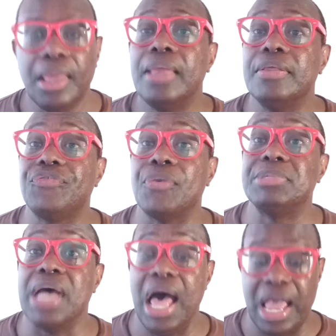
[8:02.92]
This is
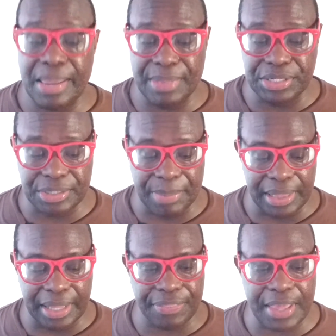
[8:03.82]
from Time. This is a
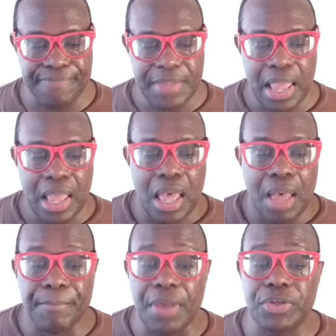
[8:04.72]
bit lengthy.
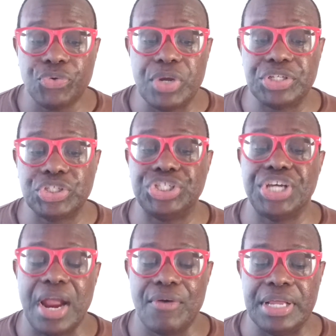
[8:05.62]
Mother Teresa's
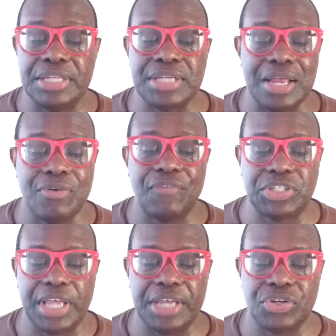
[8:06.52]
charity is under
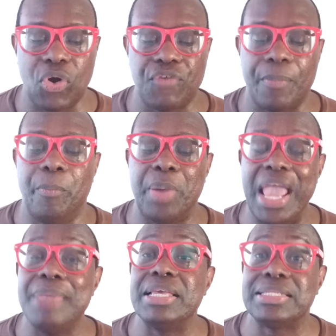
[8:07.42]
investigation over
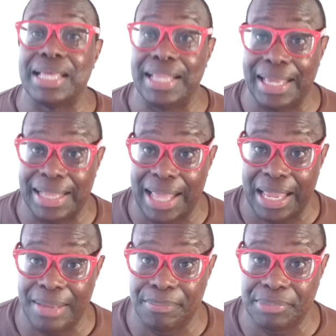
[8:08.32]
baby selling
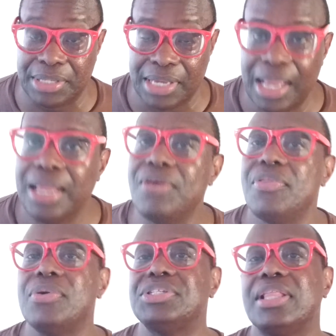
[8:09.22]
claims. You know,
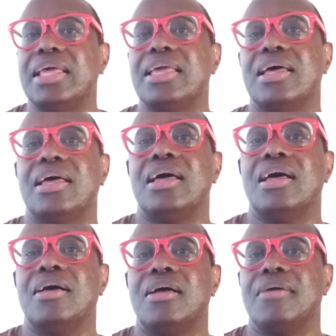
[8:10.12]
they always say like
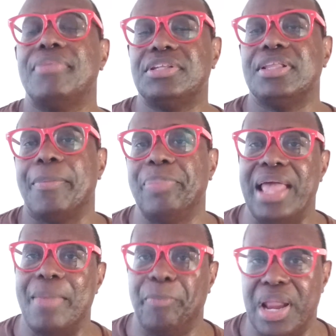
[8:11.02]

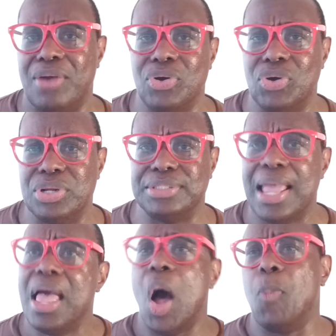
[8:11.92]
Planned Parenthood is
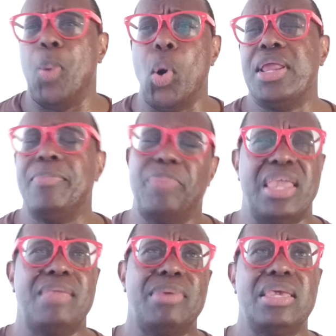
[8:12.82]
aborting
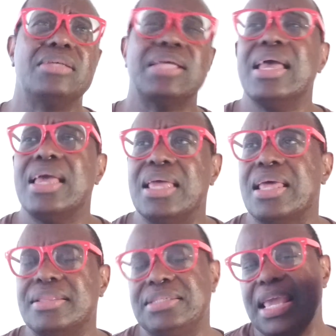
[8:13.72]
babies
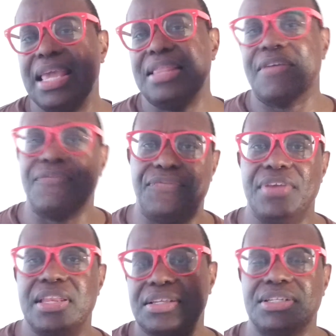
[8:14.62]
and taking the
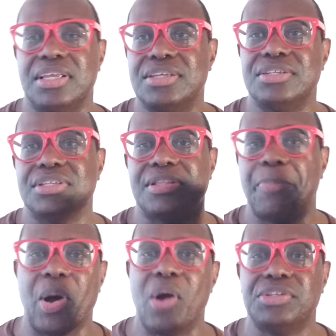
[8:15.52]
fetuses and the
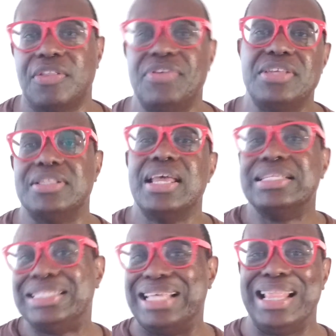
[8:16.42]
parts of the fetus and
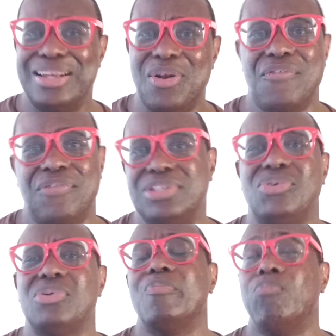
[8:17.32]
selling it off, which is,
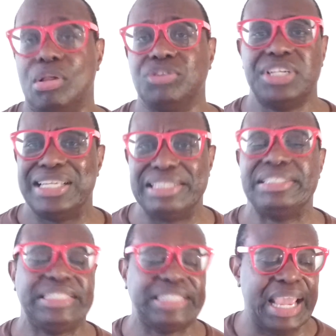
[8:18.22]
of course, bullshit and
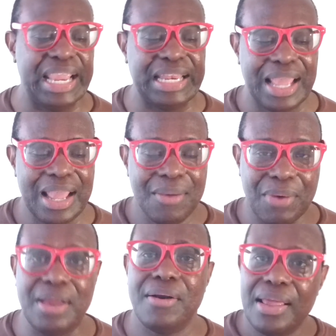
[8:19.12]
insane.
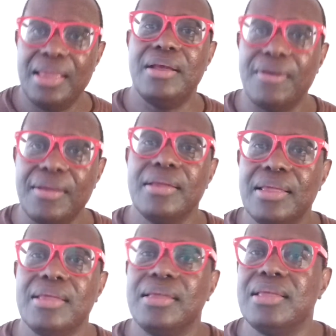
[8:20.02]
Well, here,
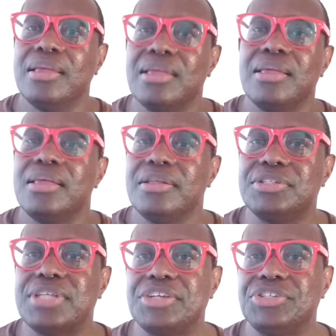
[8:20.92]

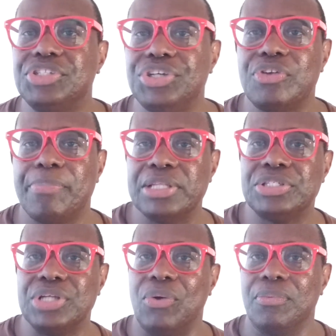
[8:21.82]
this is actually children being
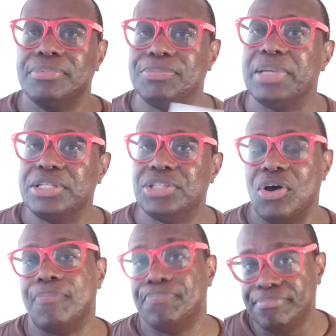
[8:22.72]
sold. Being
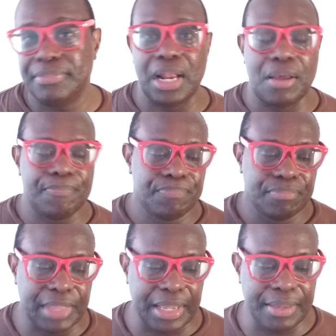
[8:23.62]
sold, you know,
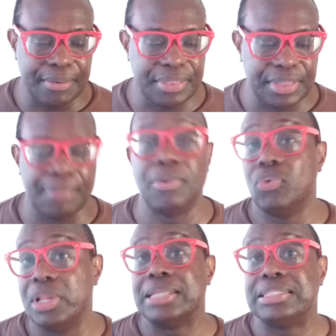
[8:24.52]
like with,
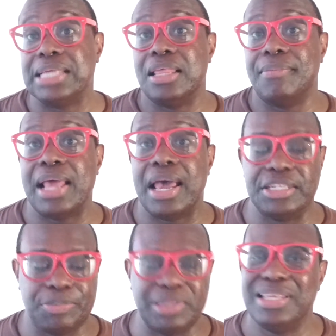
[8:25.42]
well, they're not selling them at
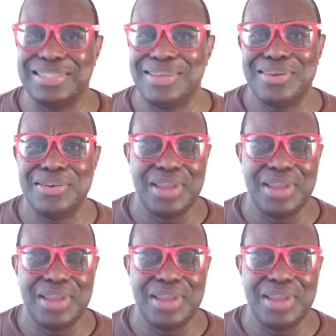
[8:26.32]
ICE, but these are